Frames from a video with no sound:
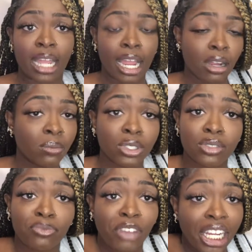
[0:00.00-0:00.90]
almost
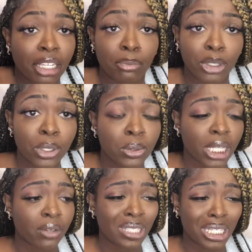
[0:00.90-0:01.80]
puked. I
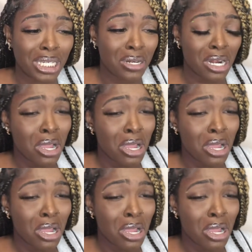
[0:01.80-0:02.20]
was like, Kira.